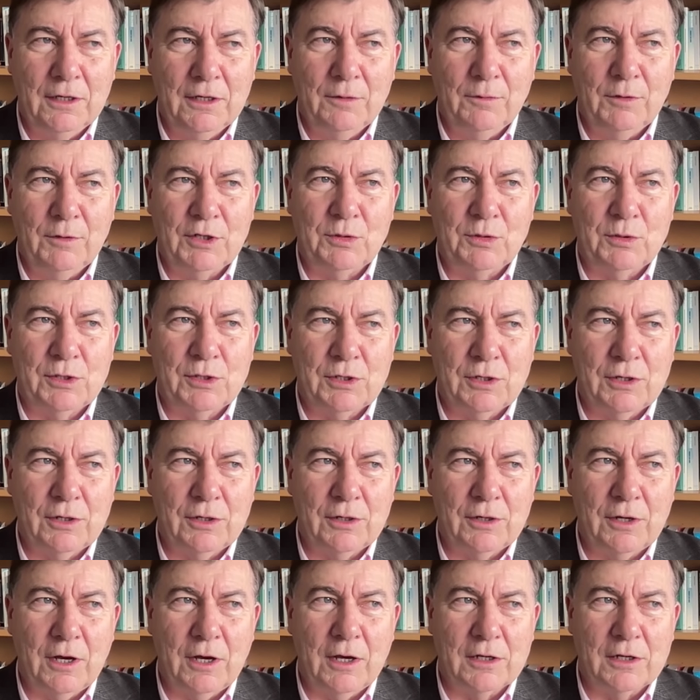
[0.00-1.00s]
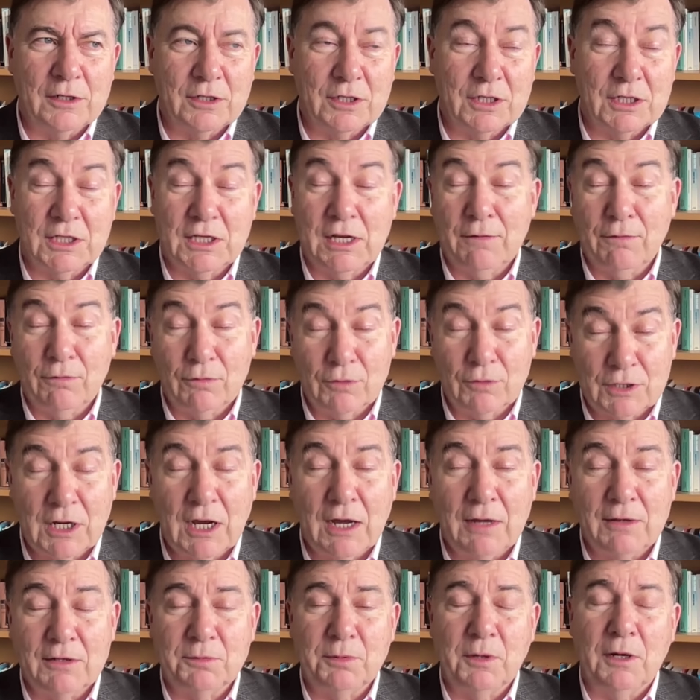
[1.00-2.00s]
which was asked several
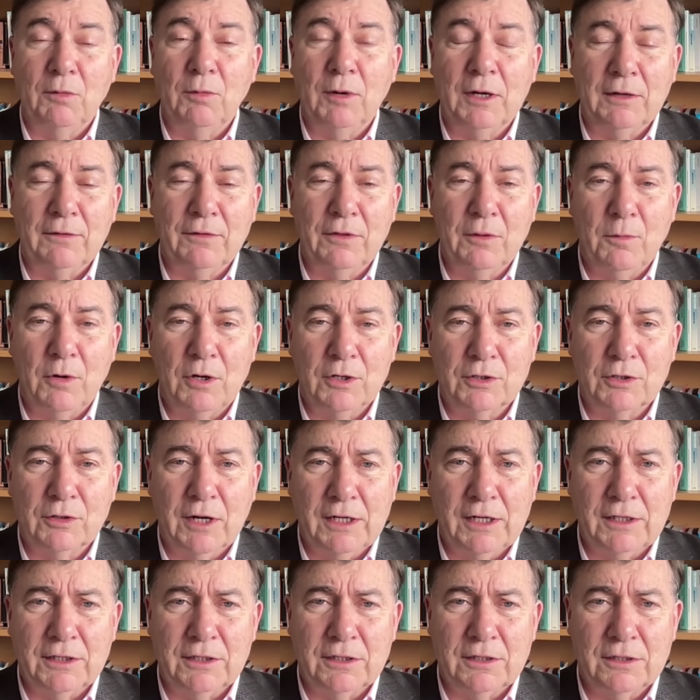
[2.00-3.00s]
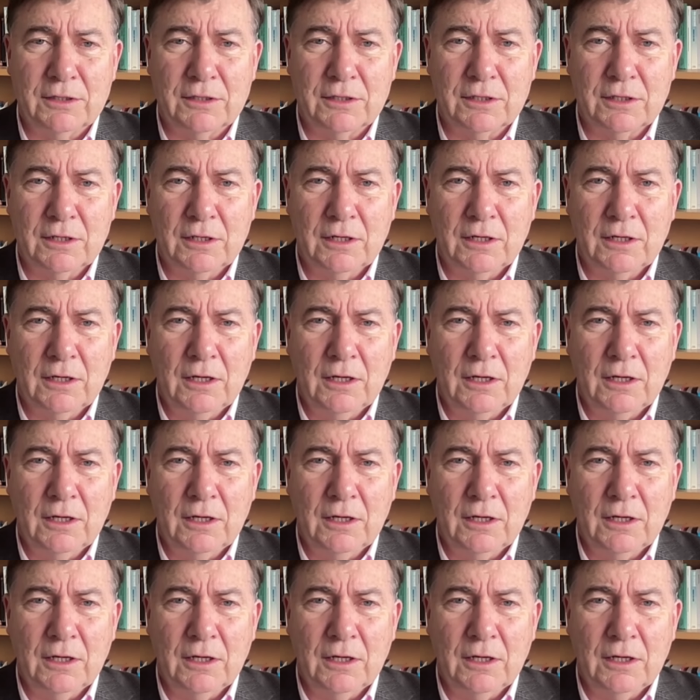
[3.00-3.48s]
times by one of the moderators.